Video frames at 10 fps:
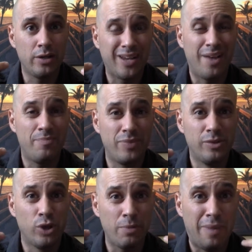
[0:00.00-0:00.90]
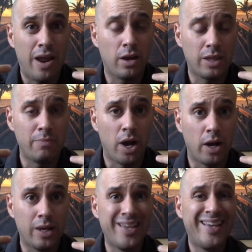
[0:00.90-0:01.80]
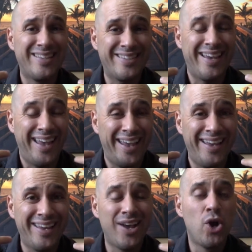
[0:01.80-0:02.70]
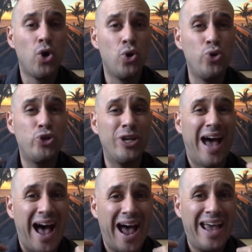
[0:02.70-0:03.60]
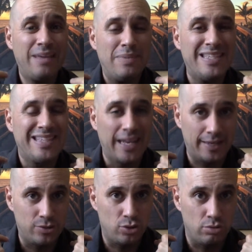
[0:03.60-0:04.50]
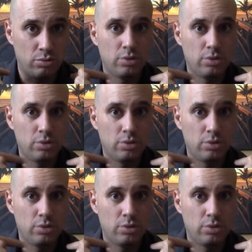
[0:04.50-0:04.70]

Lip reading: I look at my ugly mug and say, hey, who should I be selling to?